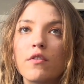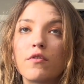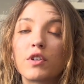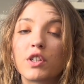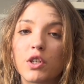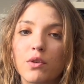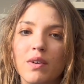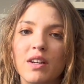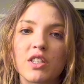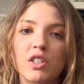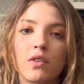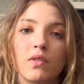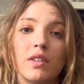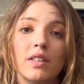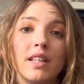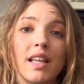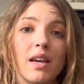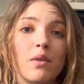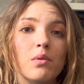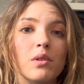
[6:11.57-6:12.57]
for the rest of the
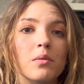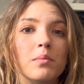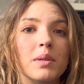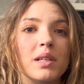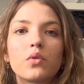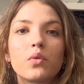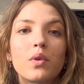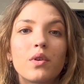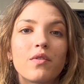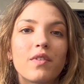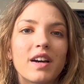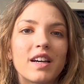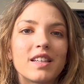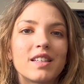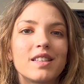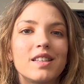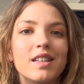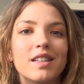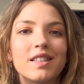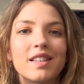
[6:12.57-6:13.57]
day will be to
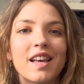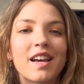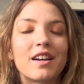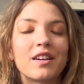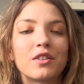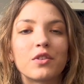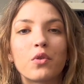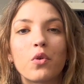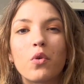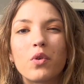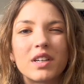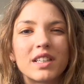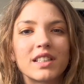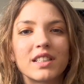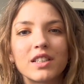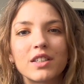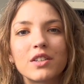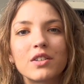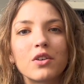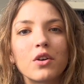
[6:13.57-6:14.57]
revise the second
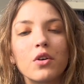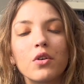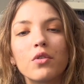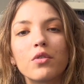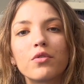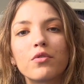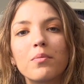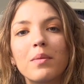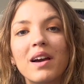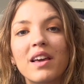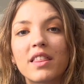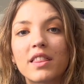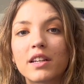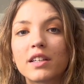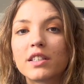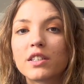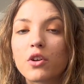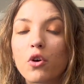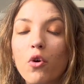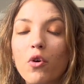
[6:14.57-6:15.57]
quarter of my
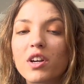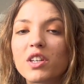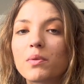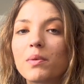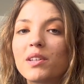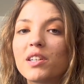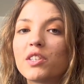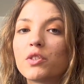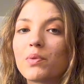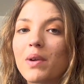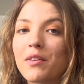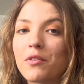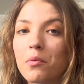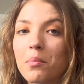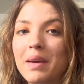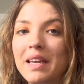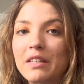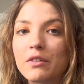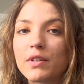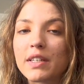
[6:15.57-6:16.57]
third course, which is random
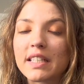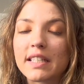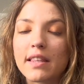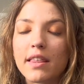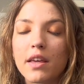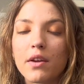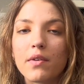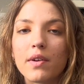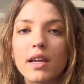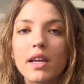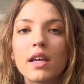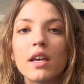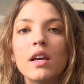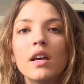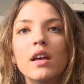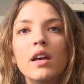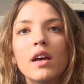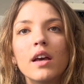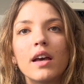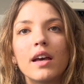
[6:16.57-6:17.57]
matrix theory.
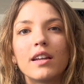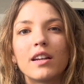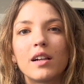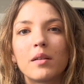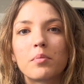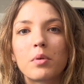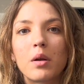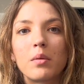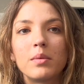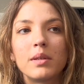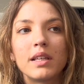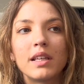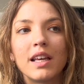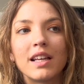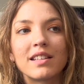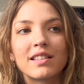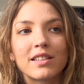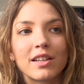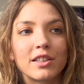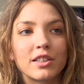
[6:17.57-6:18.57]
And I'll probably
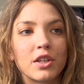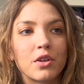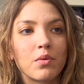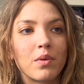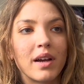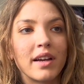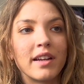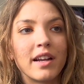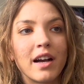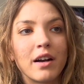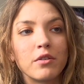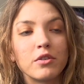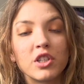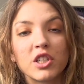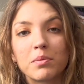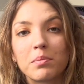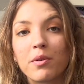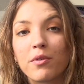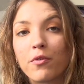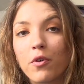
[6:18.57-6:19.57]
get started right now
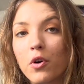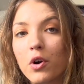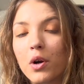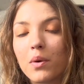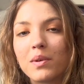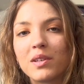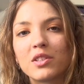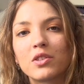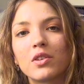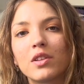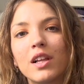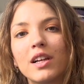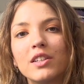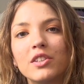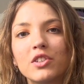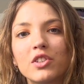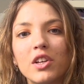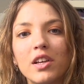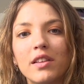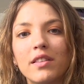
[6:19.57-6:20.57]
just before going to
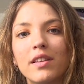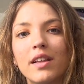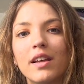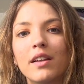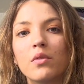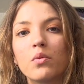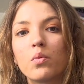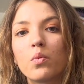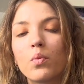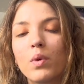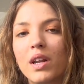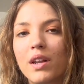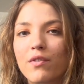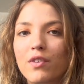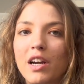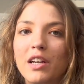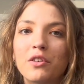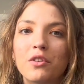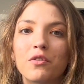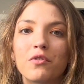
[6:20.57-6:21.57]
lunch, and then whatever
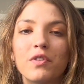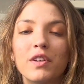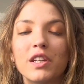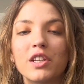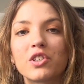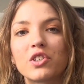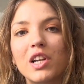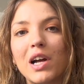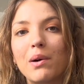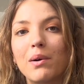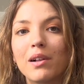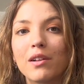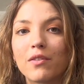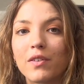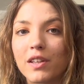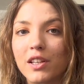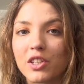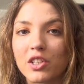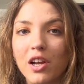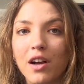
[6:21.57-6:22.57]
I don't finish now, I'll
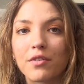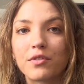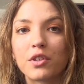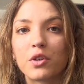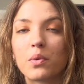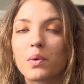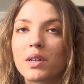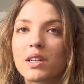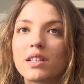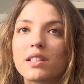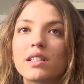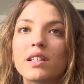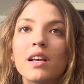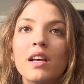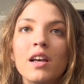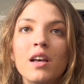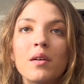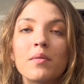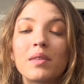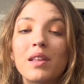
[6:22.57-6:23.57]
finish afterwards.
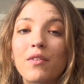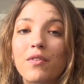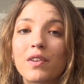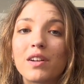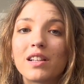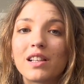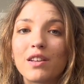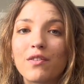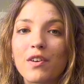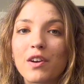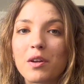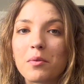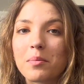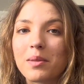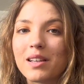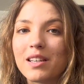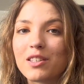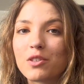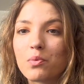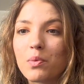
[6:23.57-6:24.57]
Definitely very
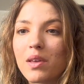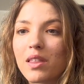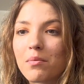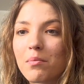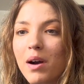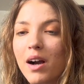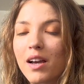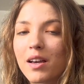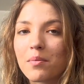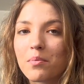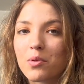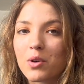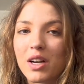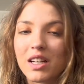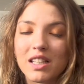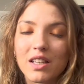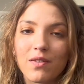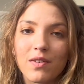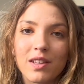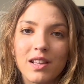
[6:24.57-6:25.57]
pleased with my
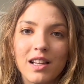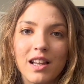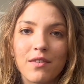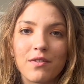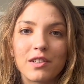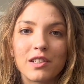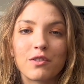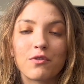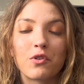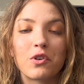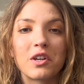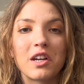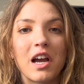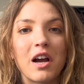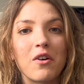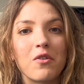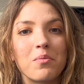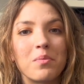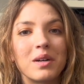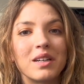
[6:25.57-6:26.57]
productivity levels for
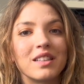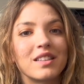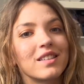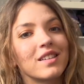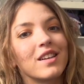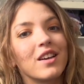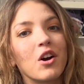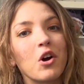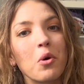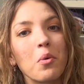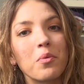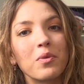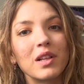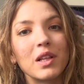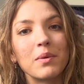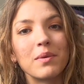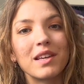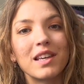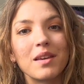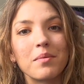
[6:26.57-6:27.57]
now, but
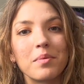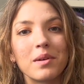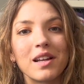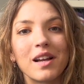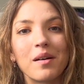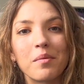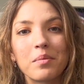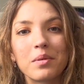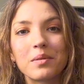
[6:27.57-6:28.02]
hopefully we keep it up.